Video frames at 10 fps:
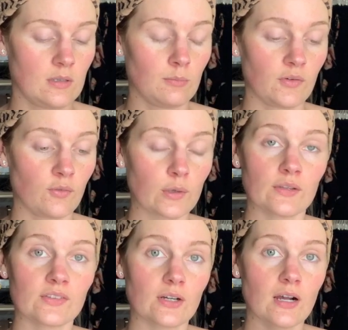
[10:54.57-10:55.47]
before you
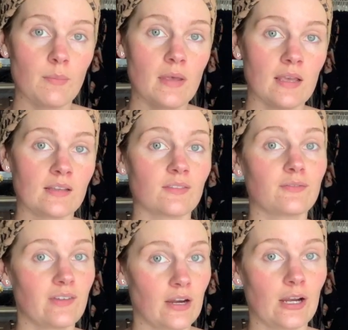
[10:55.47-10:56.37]
start cupping, it's
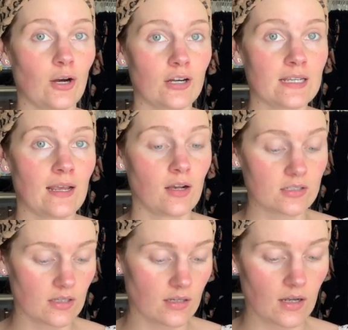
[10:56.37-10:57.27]
very hard to hang on
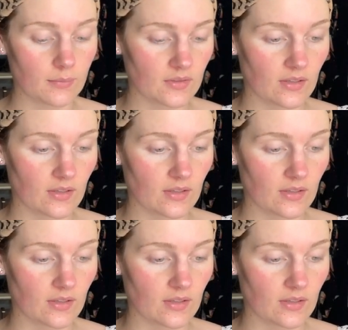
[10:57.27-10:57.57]
to the cups.